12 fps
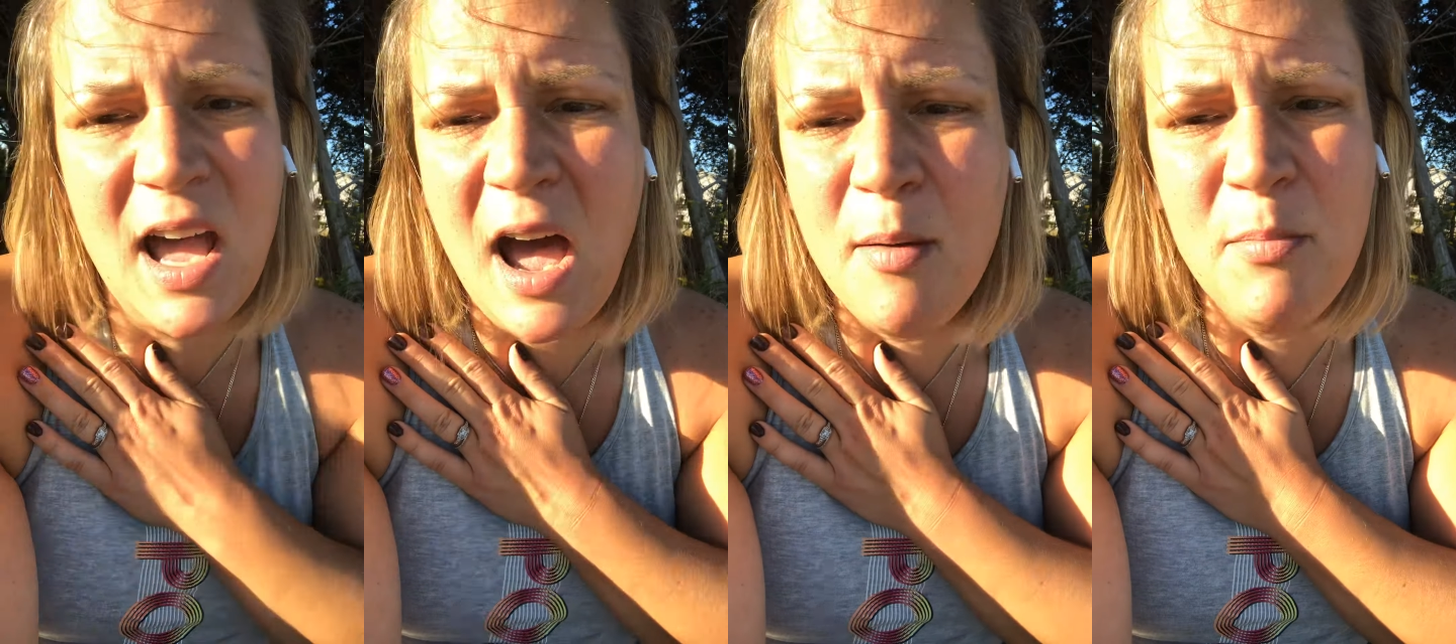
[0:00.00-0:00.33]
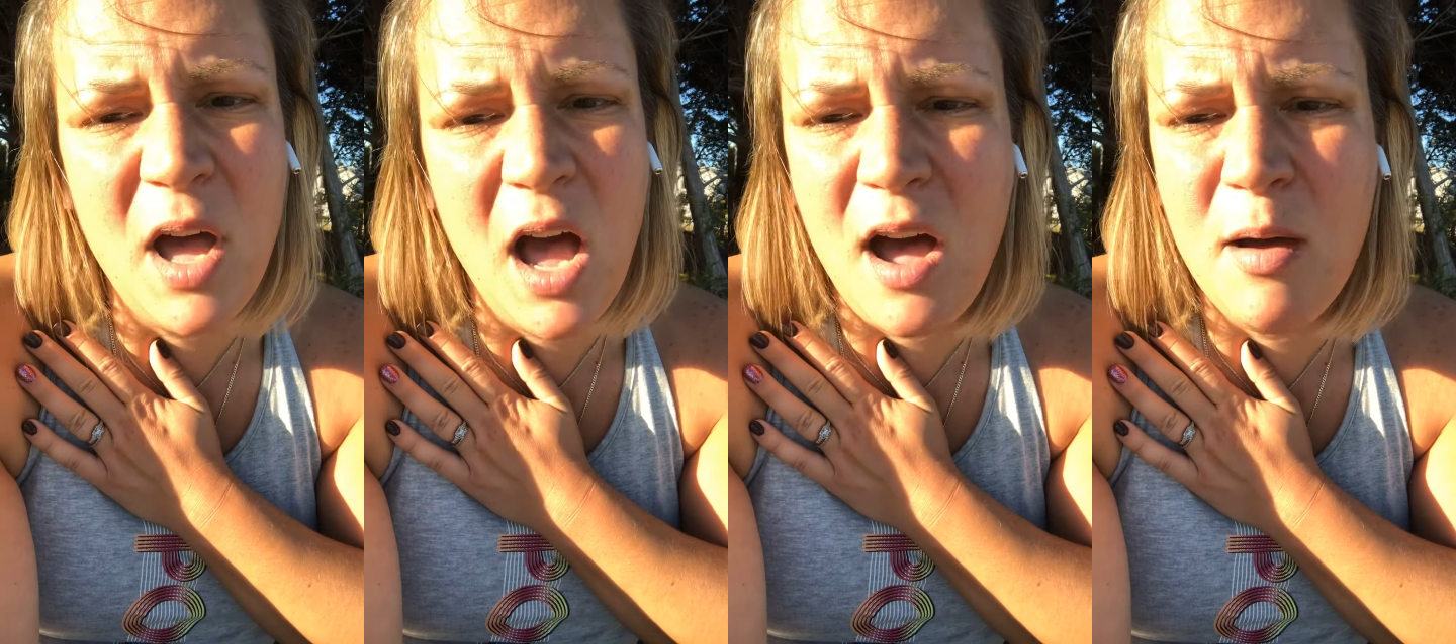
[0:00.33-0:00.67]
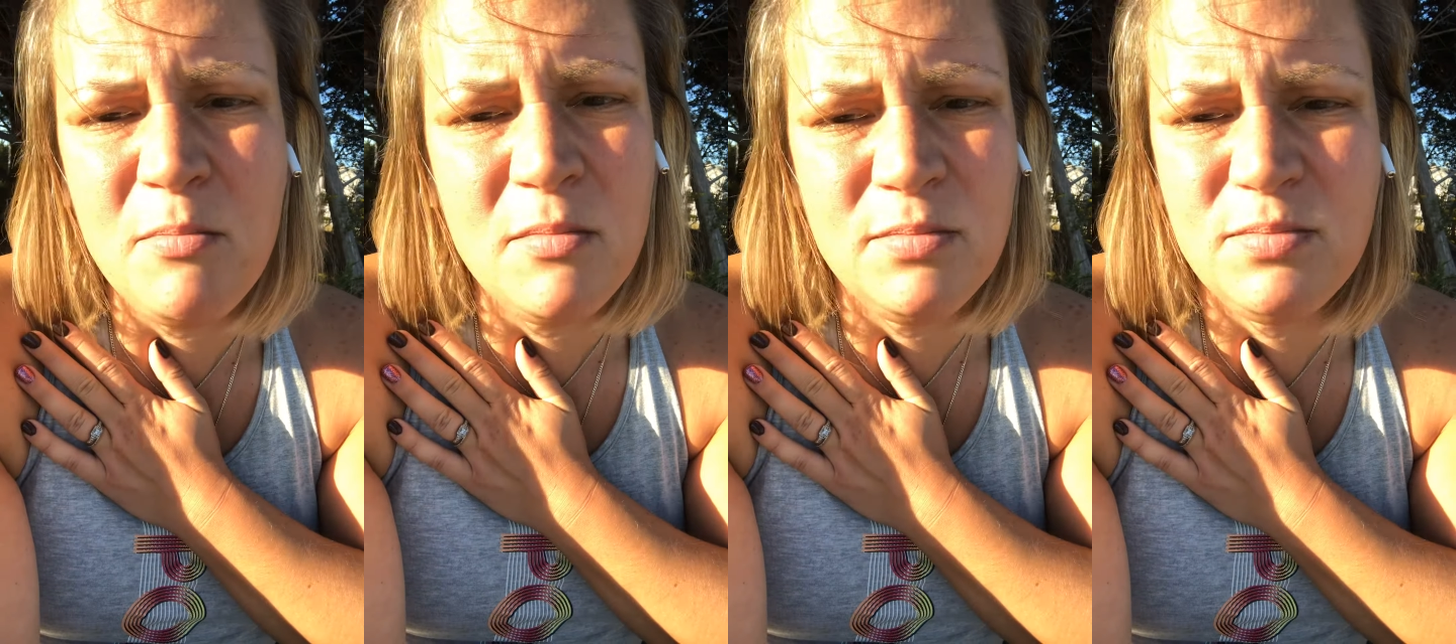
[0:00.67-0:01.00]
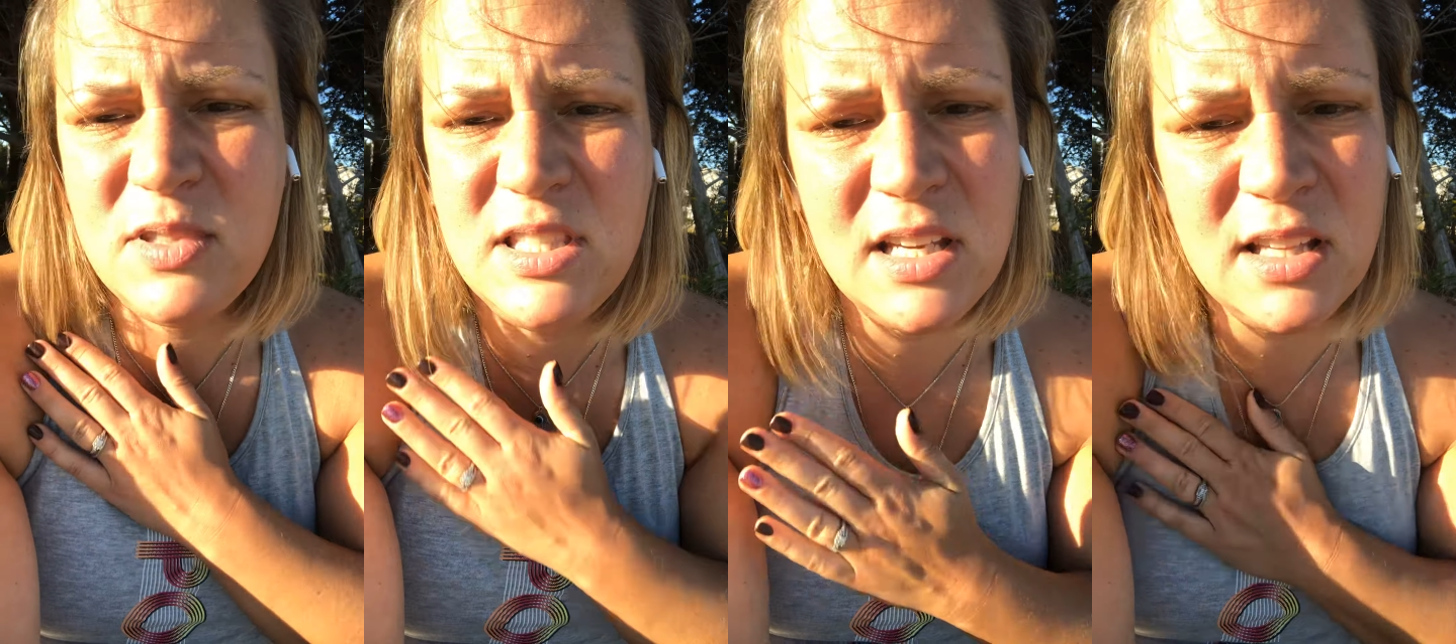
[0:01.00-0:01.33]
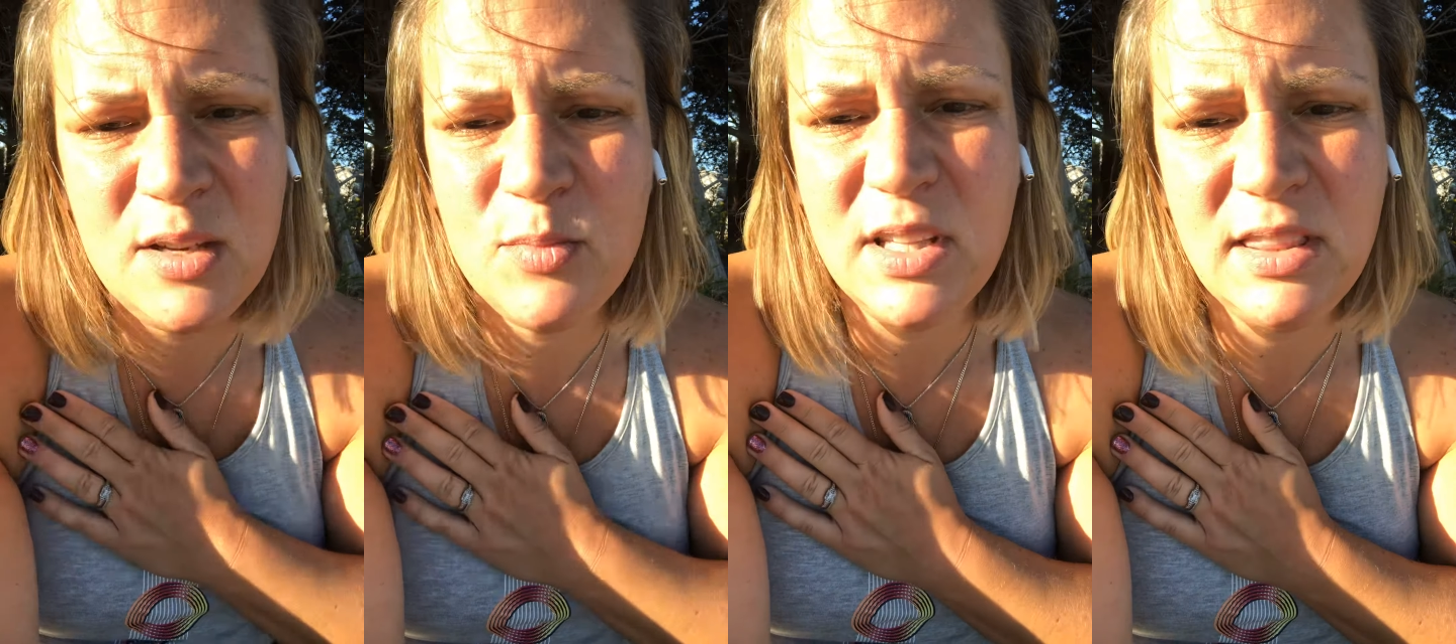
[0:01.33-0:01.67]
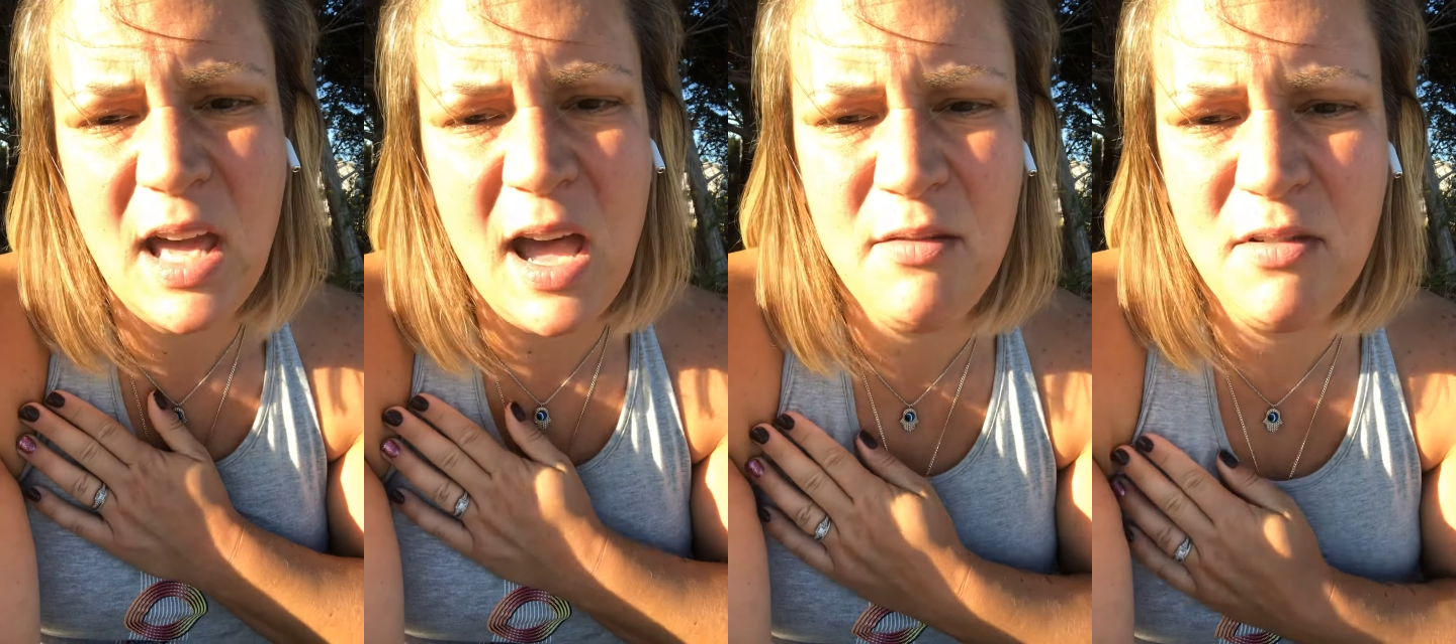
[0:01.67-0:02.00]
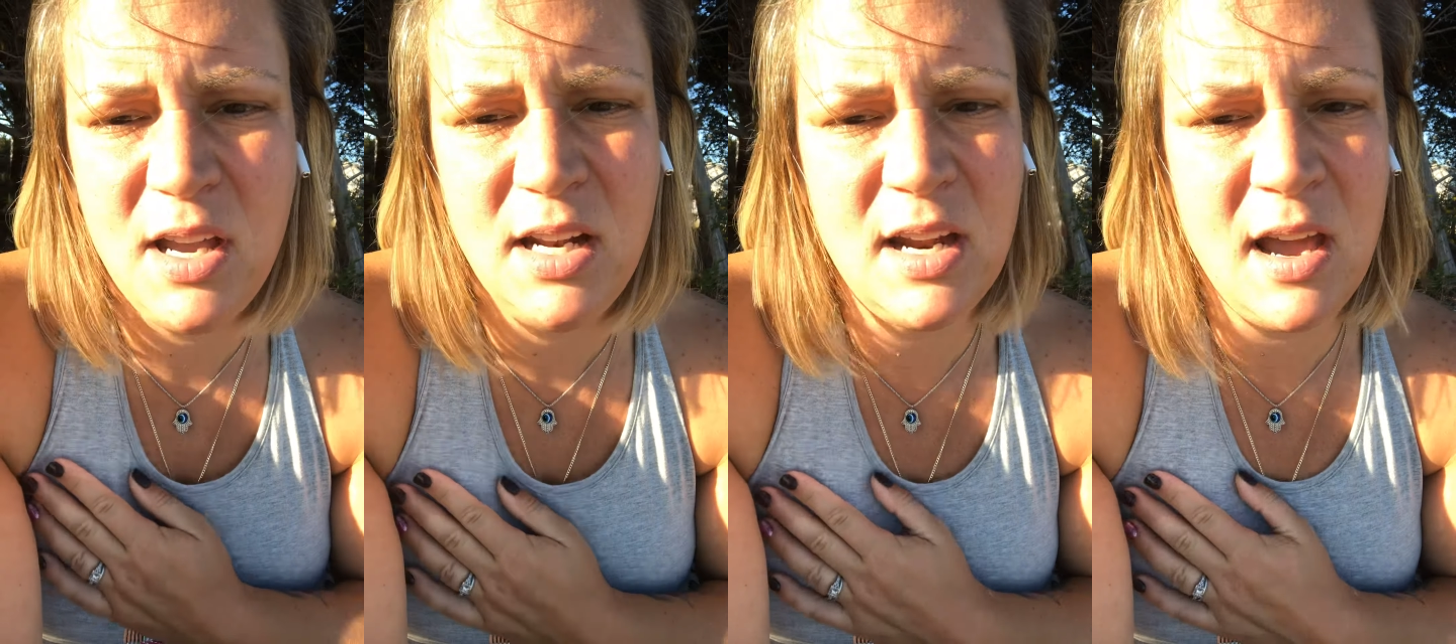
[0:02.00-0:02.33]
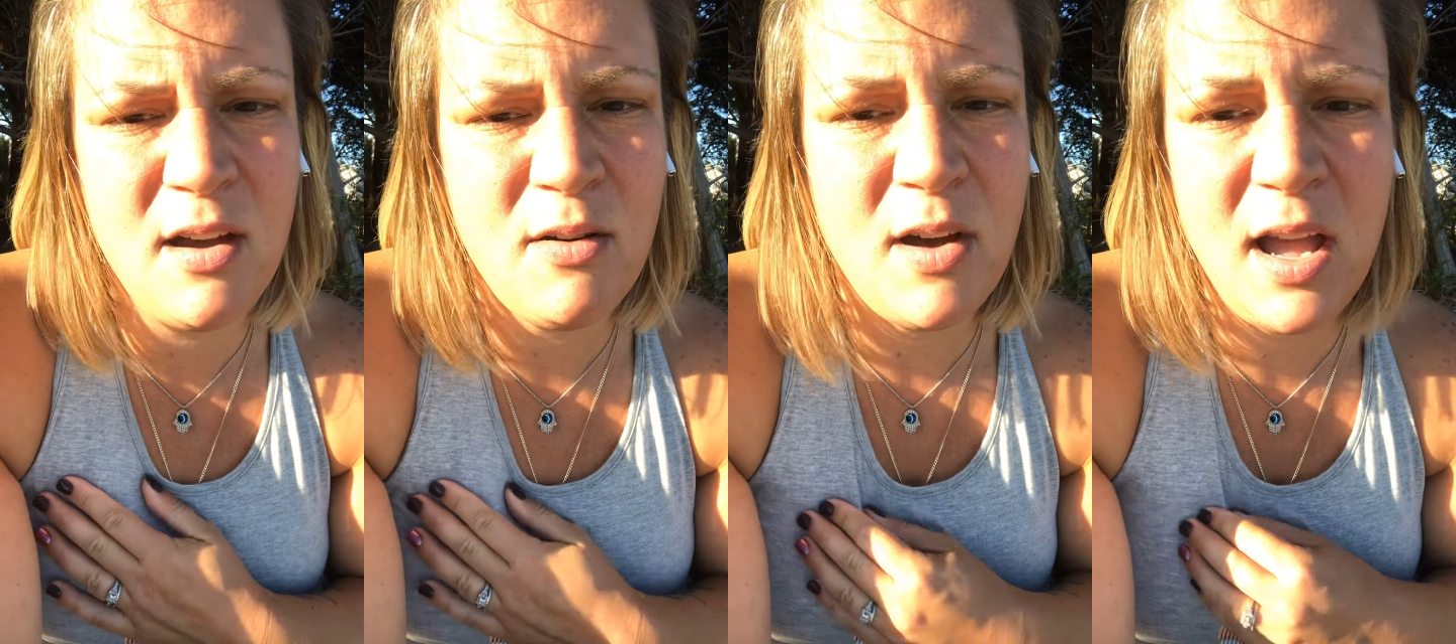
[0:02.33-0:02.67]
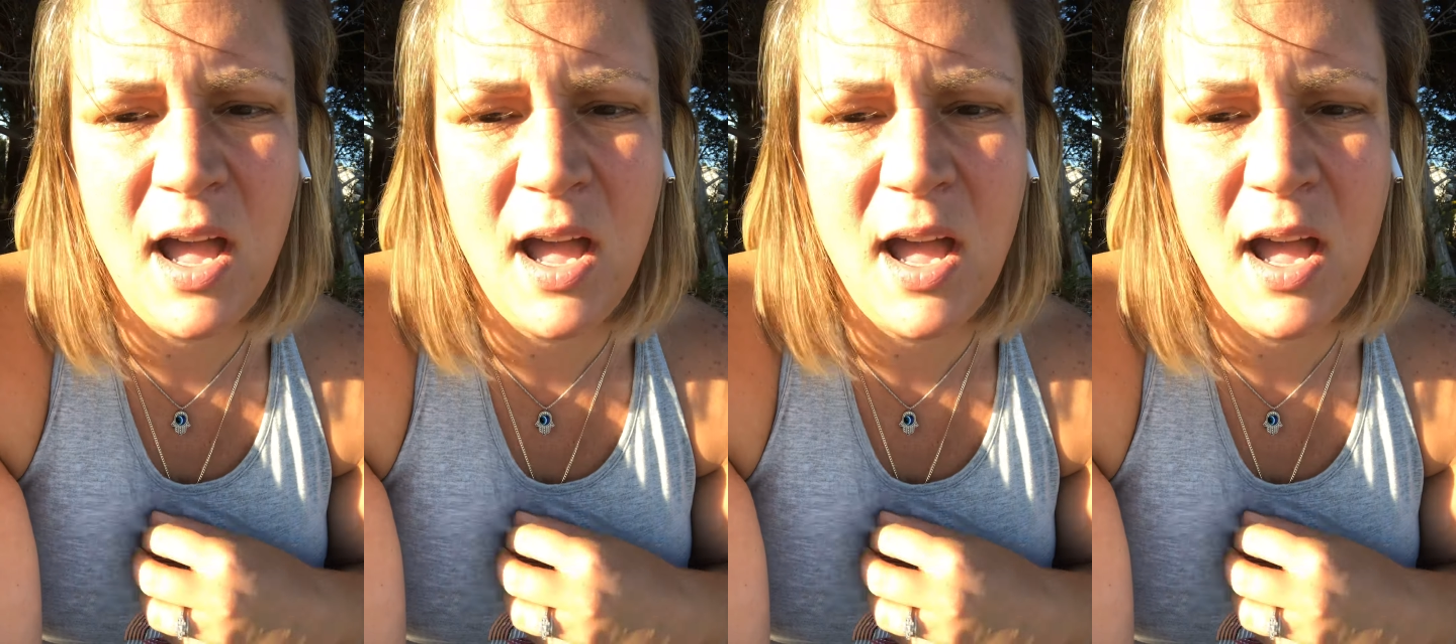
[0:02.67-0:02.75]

I'm I'm dealing with that right now.